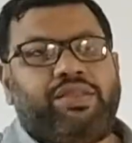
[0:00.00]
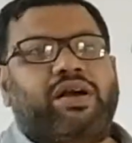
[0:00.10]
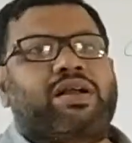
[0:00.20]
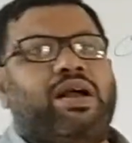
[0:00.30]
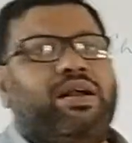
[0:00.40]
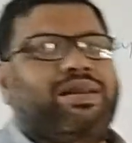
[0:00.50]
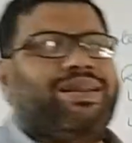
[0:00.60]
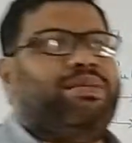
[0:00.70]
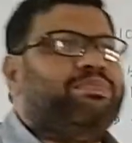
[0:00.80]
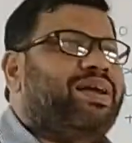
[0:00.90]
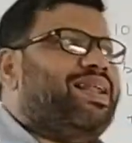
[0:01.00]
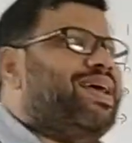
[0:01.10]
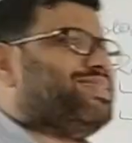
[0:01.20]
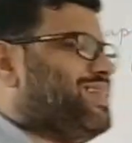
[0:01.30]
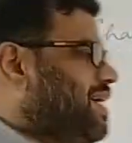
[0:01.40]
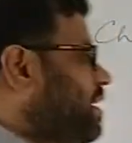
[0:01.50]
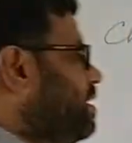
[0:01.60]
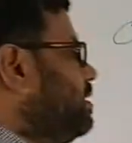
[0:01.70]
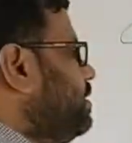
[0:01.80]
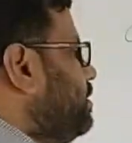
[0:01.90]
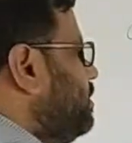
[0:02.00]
the country Malaysia,